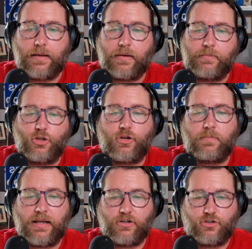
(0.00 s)
You
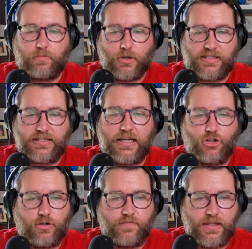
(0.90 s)
can manage the
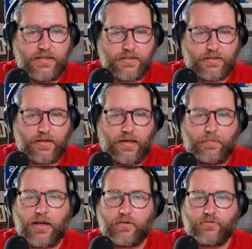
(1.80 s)
presentation of this
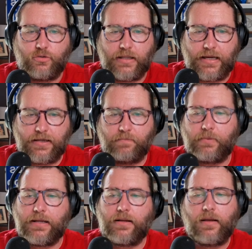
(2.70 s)
however you'd like,
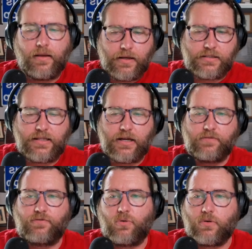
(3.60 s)
but it's there
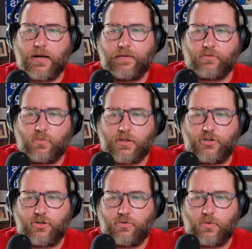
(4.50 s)
for everyone
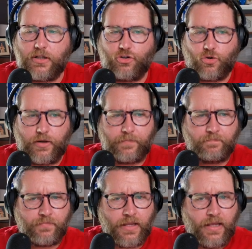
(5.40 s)
to enjoy.
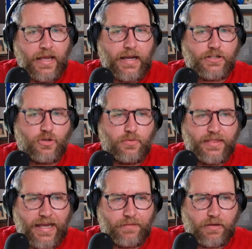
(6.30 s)
And so
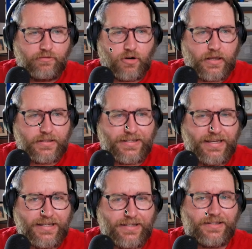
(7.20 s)
that, my friends,
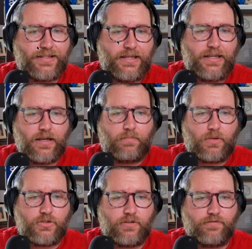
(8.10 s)
is the
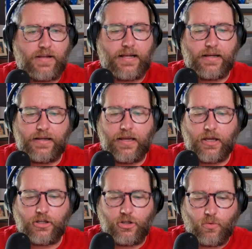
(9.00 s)
Emulsify
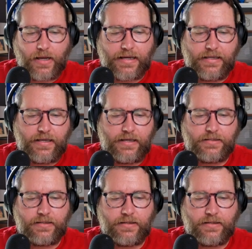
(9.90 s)
UI Kit.